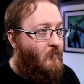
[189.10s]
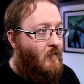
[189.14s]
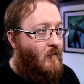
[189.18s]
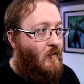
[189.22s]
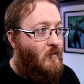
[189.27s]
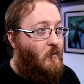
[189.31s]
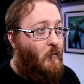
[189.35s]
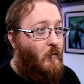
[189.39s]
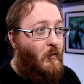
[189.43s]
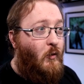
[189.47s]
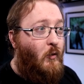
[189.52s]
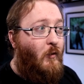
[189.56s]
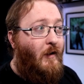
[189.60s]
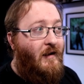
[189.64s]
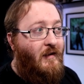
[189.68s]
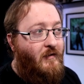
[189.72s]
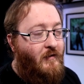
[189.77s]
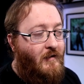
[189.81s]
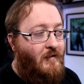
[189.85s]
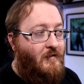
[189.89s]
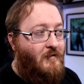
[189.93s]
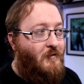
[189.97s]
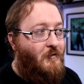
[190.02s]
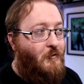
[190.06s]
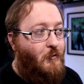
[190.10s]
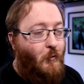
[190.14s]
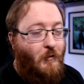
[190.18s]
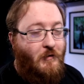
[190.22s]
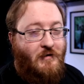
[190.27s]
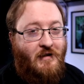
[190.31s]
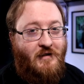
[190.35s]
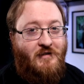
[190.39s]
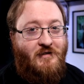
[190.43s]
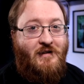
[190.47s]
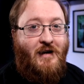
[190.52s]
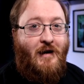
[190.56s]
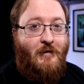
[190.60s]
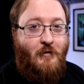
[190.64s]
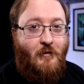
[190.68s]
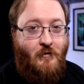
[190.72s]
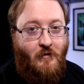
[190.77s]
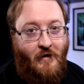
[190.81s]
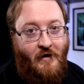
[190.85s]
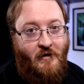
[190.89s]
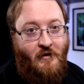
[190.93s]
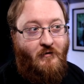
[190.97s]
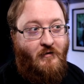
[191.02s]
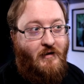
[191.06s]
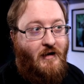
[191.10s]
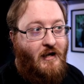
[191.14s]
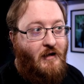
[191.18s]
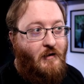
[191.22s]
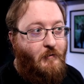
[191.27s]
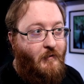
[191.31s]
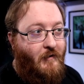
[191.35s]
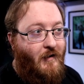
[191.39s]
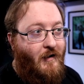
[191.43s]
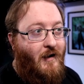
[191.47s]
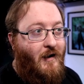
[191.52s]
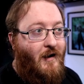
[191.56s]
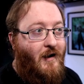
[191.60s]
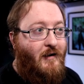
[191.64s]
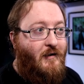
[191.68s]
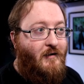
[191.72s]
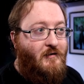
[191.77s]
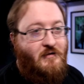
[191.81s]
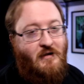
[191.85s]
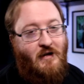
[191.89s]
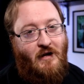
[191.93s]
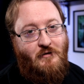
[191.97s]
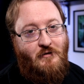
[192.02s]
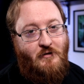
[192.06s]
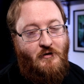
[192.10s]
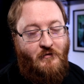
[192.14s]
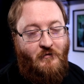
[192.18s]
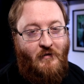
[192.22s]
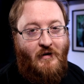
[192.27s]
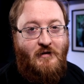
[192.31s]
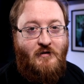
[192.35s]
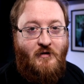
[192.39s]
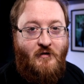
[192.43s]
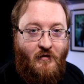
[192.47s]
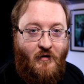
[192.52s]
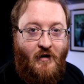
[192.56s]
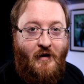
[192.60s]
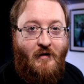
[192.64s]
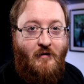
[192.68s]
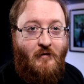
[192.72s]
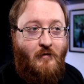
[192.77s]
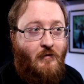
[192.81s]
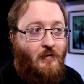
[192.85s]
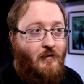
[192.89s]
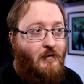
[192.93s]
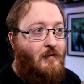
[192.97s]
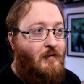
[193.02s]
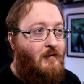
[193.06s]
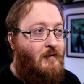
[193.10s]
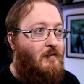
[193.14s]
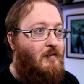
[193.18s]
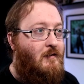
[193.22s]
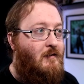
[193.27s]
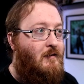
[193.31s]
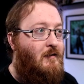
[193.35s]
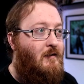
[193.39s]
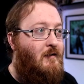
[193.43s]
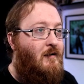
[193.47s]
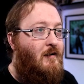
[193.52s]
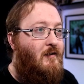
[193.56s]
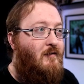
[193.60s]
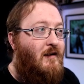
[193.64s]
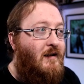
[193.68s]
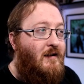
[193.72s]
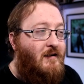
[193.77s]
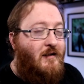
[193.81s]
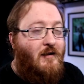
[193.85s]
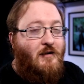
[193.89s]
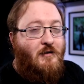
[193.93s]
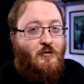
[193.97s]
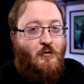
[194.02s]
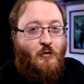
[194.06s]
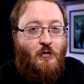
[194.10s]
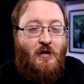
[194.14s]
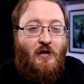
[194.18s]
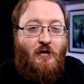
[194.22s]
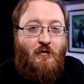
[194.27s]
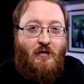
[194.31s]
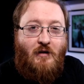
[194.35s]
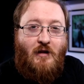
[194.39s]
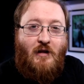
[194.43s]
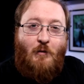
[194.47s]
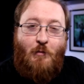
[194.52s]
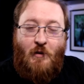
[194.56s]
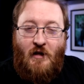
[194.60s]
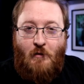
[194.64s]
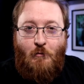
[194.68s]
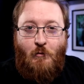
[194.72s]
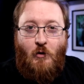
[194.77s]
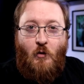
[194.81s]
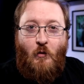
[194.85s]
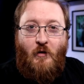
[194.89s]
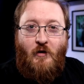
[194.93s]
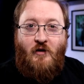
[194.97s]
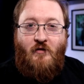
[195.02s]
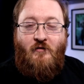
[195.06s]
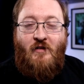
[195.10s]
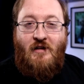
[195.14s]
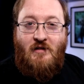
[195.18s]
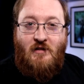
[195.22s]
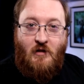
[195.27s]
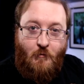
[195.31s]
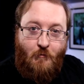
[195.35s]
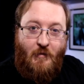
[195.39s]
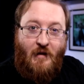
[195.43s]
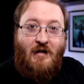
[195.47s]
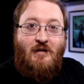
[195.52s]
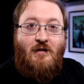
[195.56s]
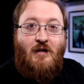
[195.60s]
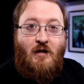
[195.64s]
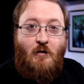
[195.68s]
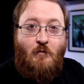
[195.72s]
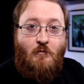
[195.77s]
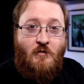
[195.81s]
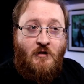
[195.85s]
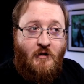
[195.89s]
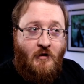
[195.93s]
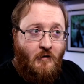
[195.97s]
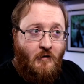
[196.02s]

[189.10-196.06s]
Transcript: So we go like this. So it's a standard line of engagement and a standard defensive line. This is only really applicable when you're facing big teams,